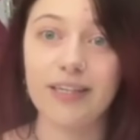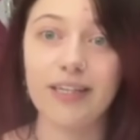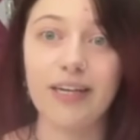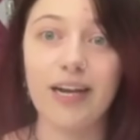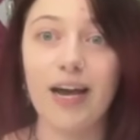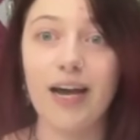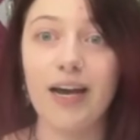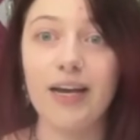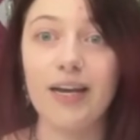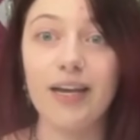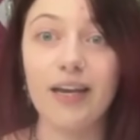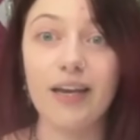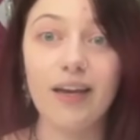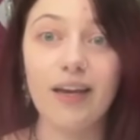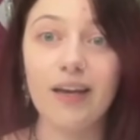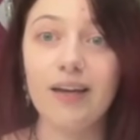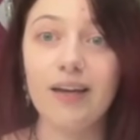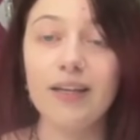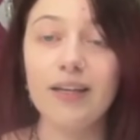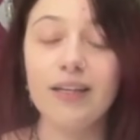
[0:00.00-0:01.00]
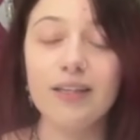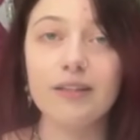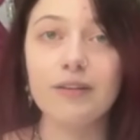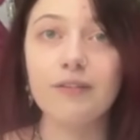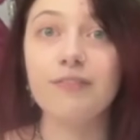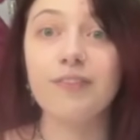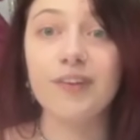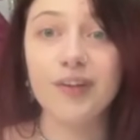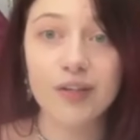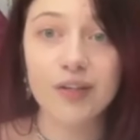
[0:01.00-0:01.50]
And
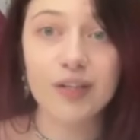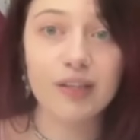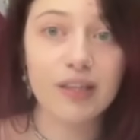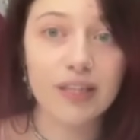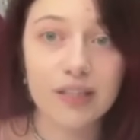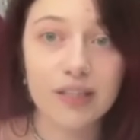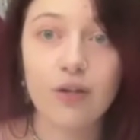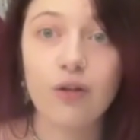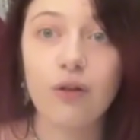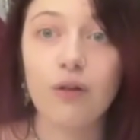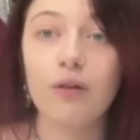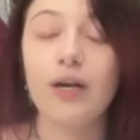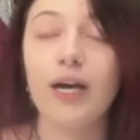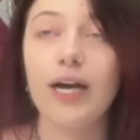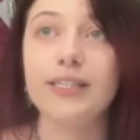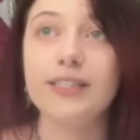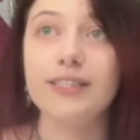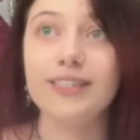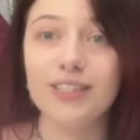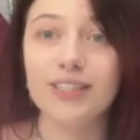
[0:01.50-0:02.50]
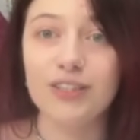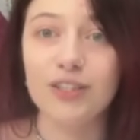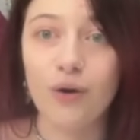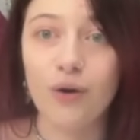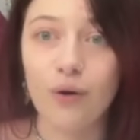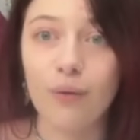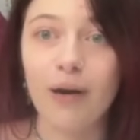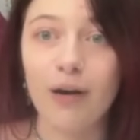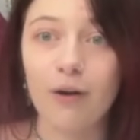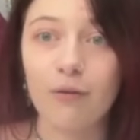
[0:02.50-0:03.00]
the very little I did
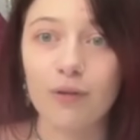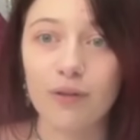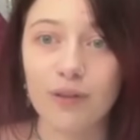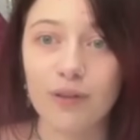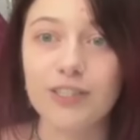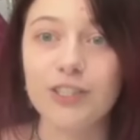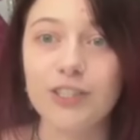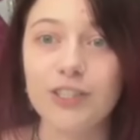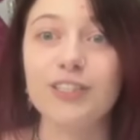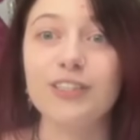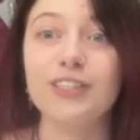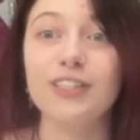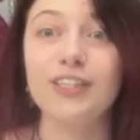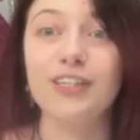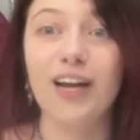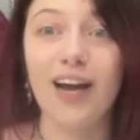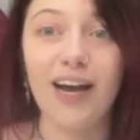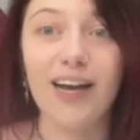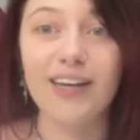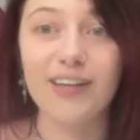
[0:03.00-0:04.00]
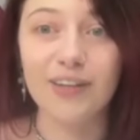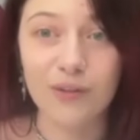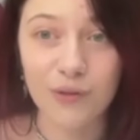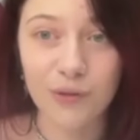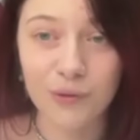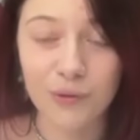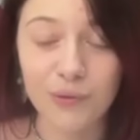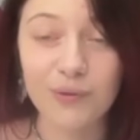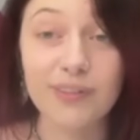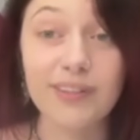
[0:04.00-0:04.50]
know about religion did not
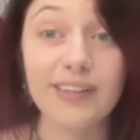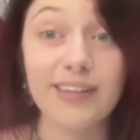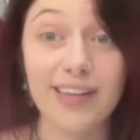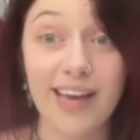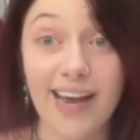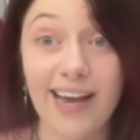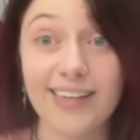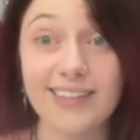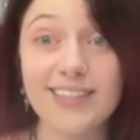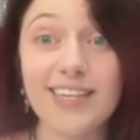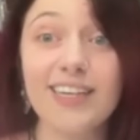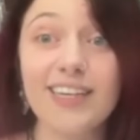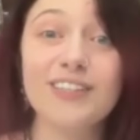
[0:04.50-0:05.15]
include that.